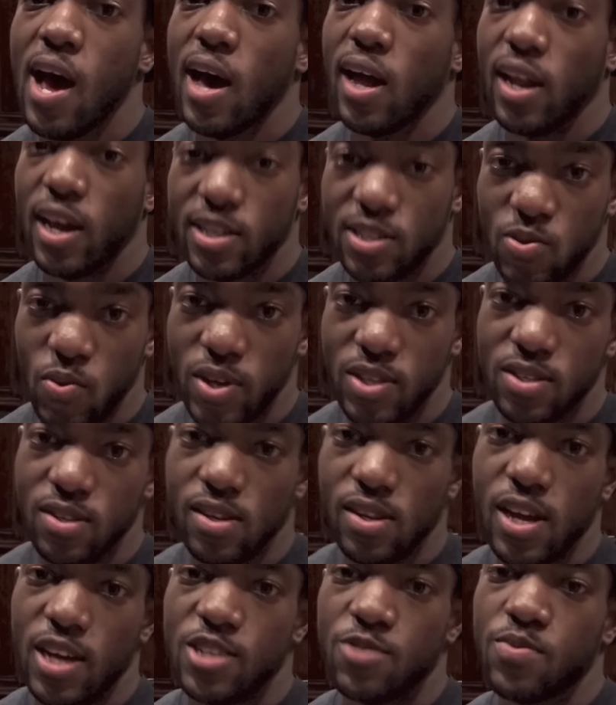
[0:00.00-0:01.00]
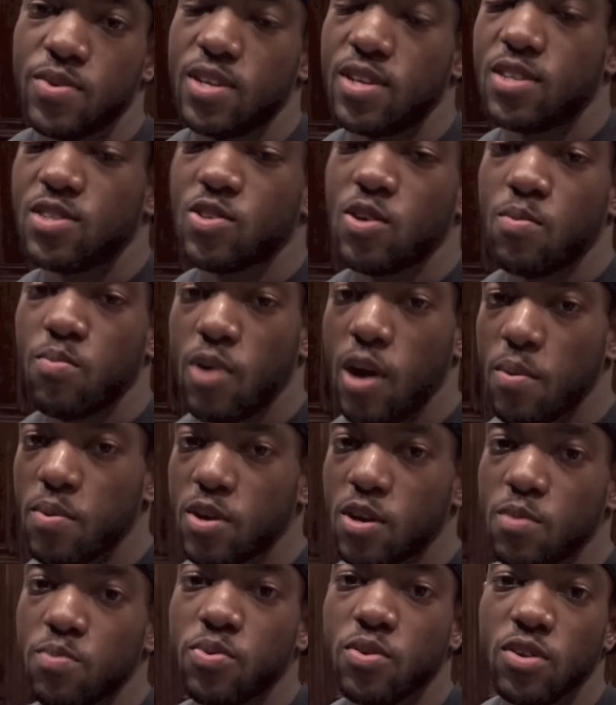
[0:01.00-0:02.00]
I like to wait till the last minute, so I'm
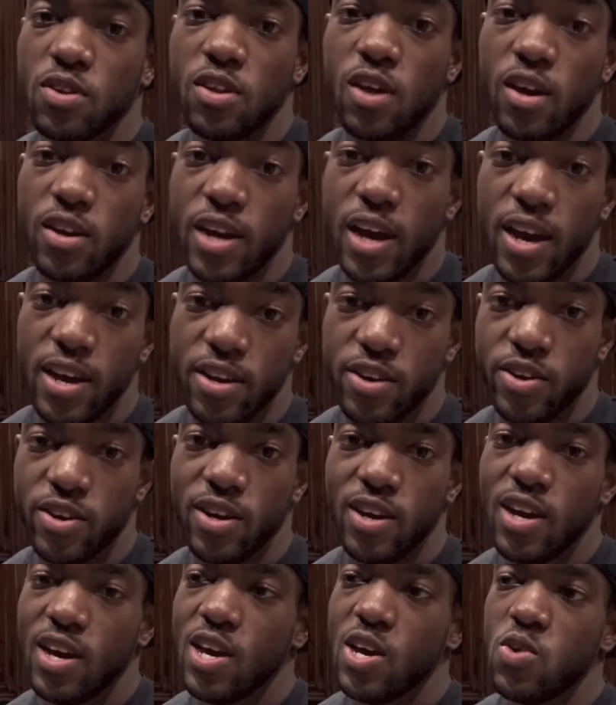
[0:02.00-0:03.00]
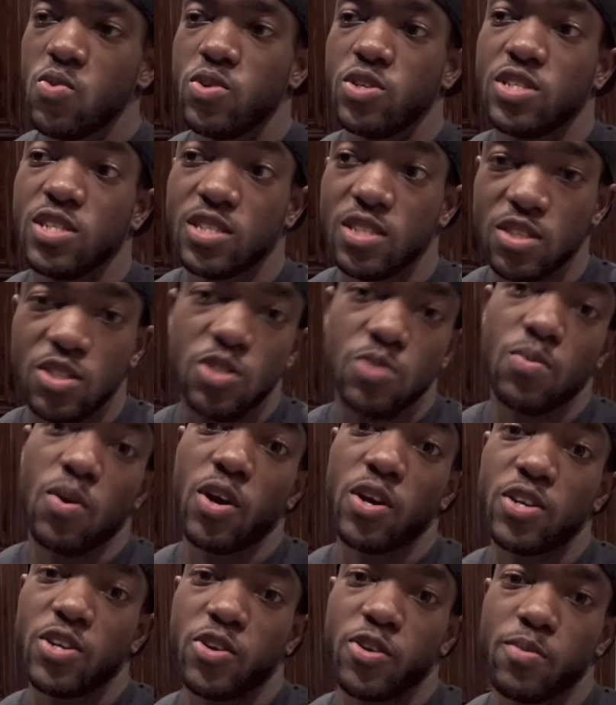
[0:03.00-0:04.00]
probably gonna pull a all-nighter, which isn't
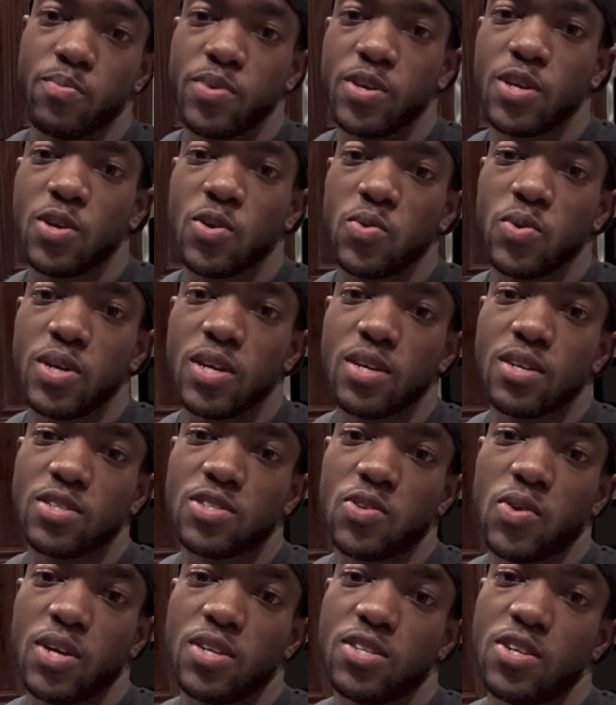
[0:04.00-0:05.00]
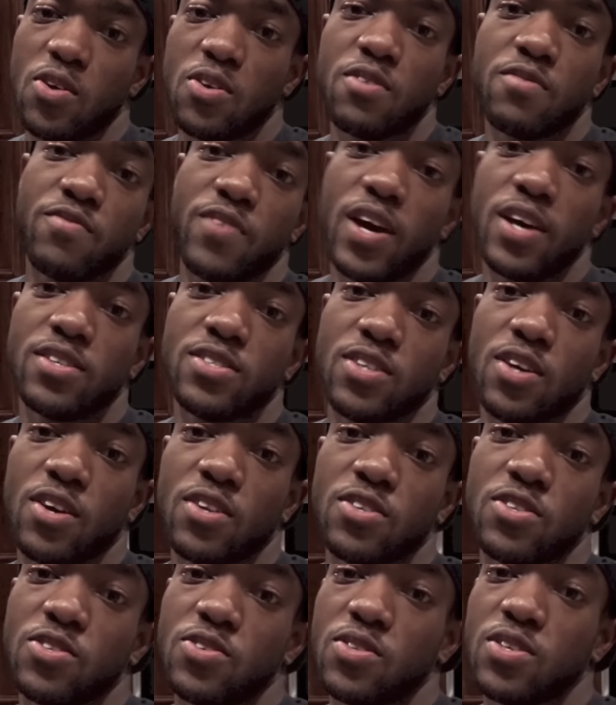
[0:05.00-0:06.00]
smart during peak week, so I don't advise y'all
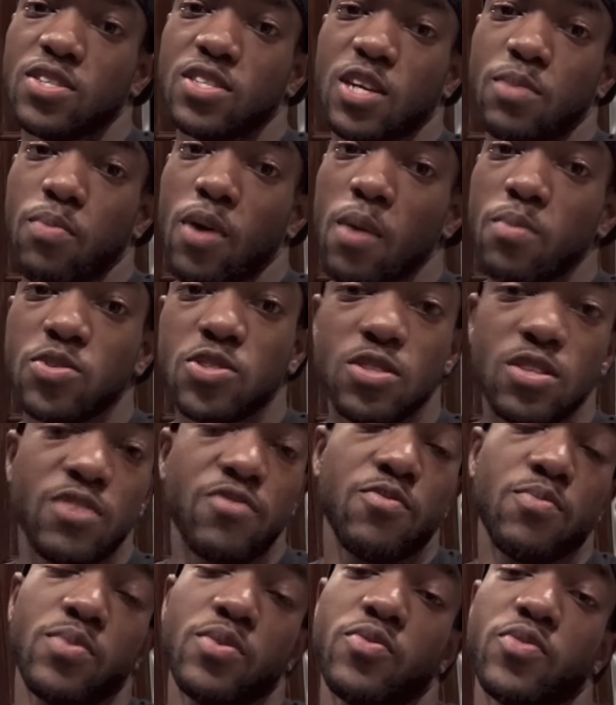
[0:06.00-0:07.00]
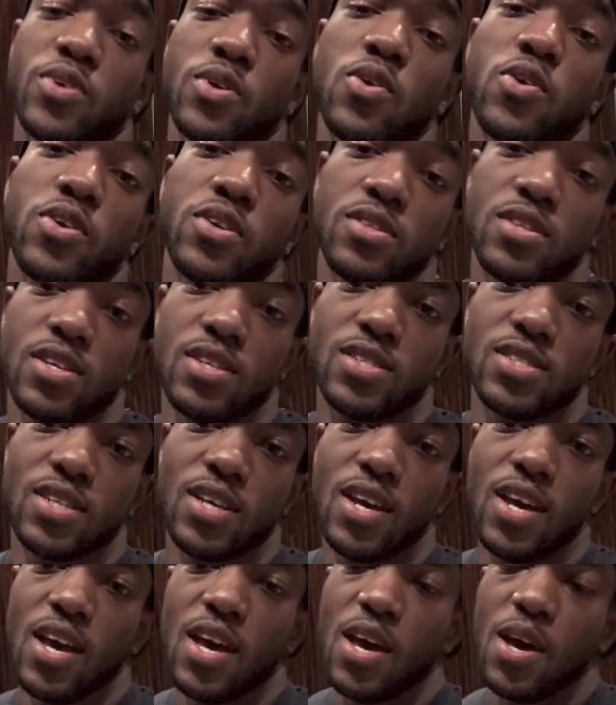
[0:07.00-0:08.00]
to do this. I probably shouldn't even be recording
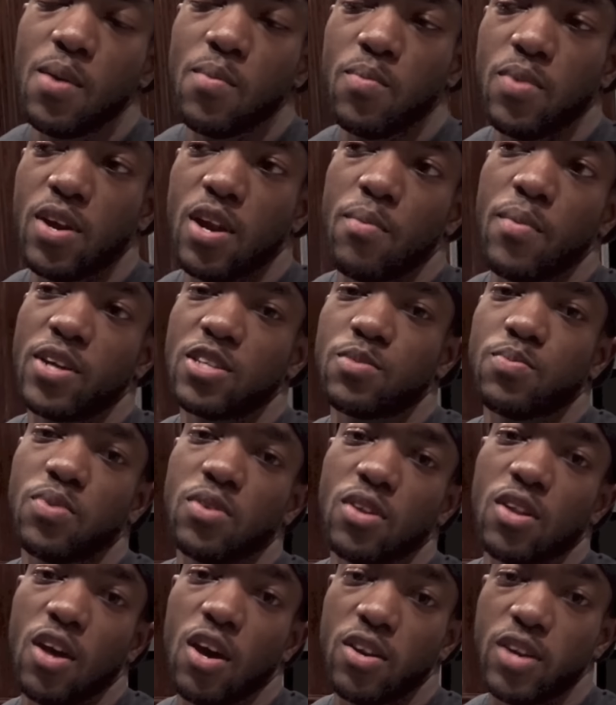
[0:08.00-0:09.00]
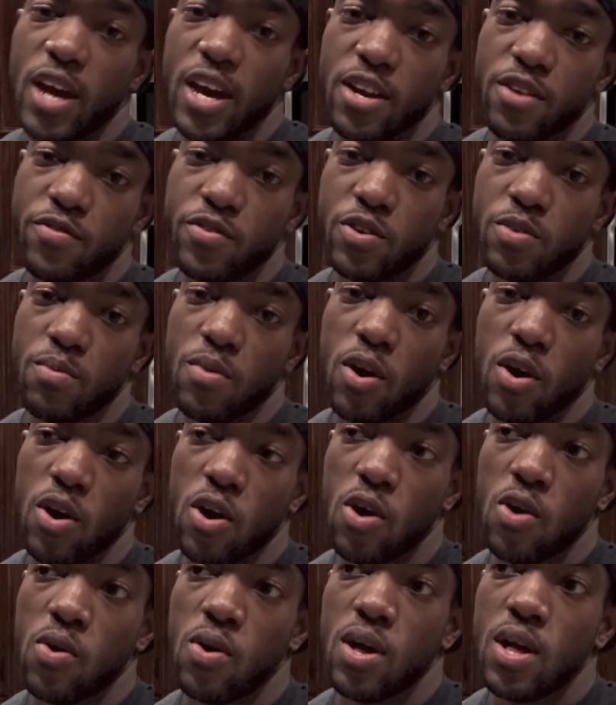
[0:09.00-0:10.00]
this, but I'm about to pull a all-nighter for
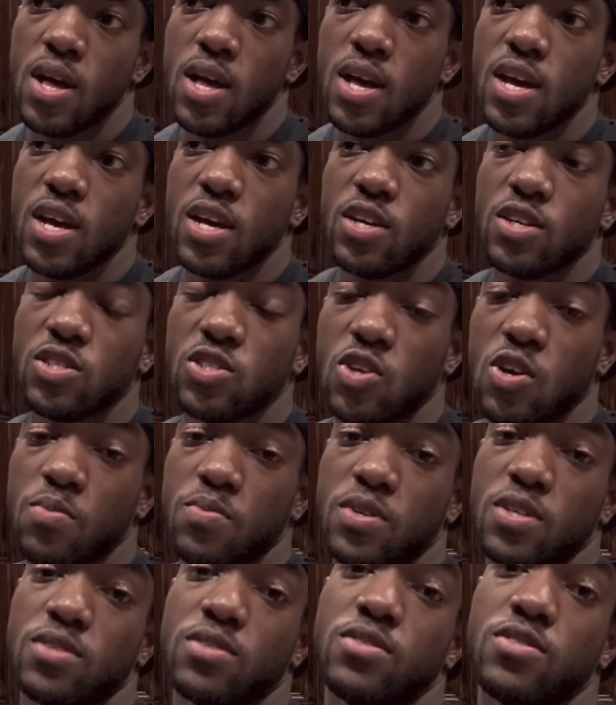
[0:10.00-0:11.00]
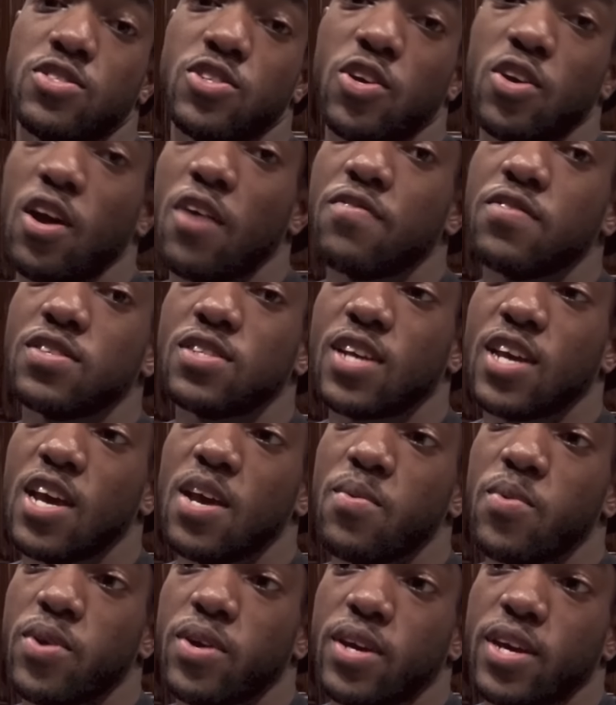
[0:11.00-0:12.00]
tomorrow, so I'm gonna turn off this
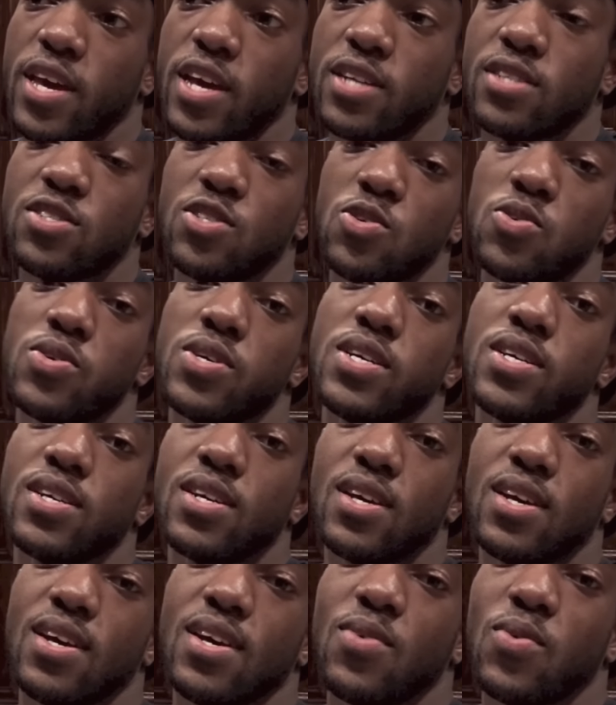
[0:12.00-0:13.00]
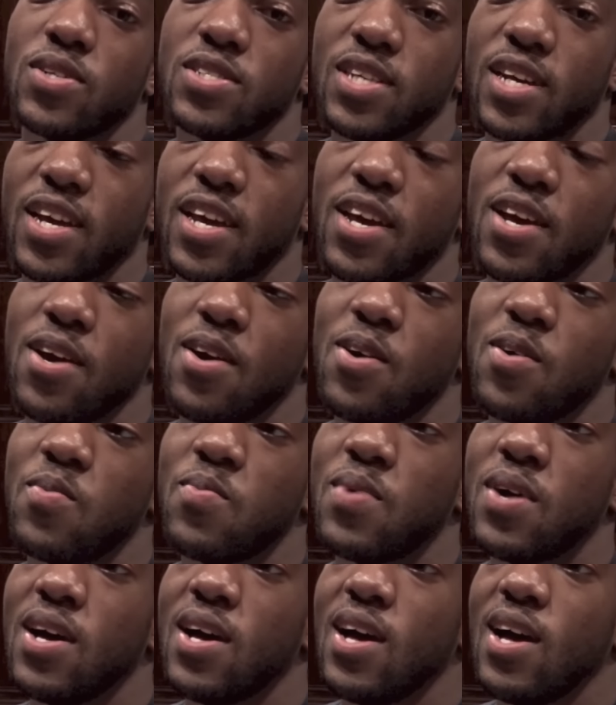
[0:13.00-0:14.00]
camera and get to it once I get home.